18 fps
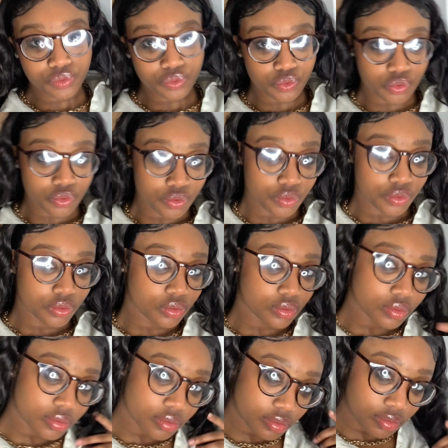
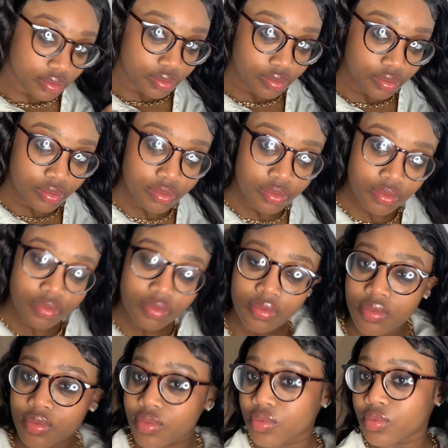
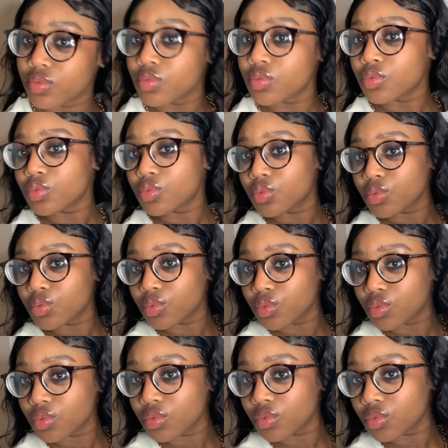
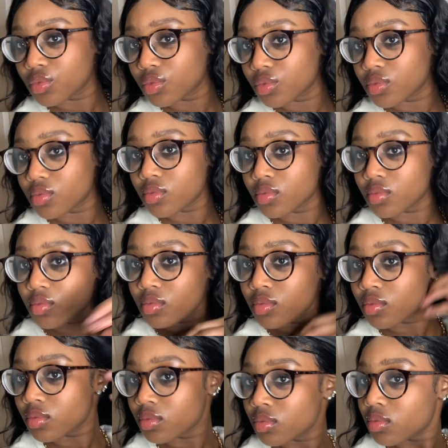
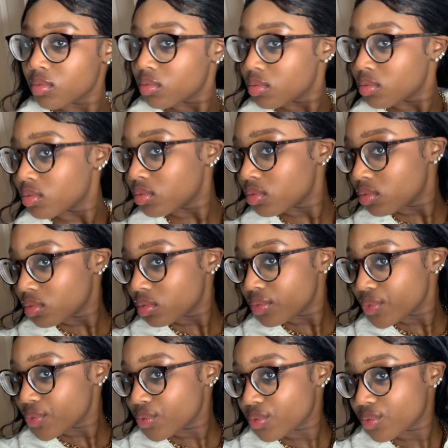
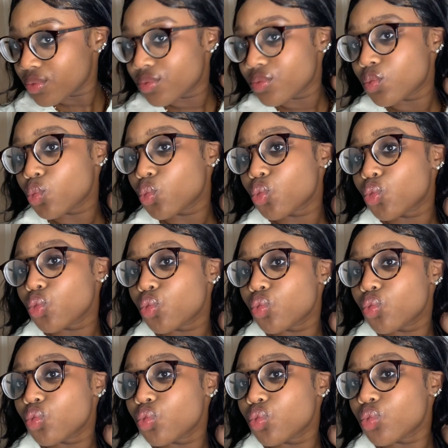
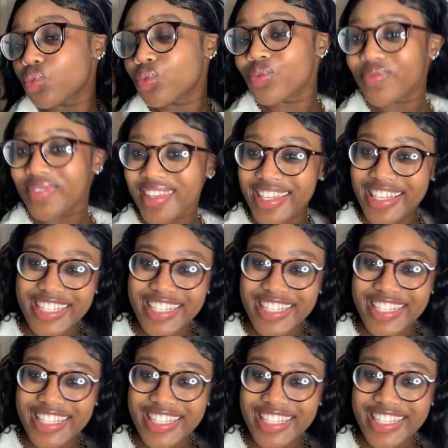(no one is talking)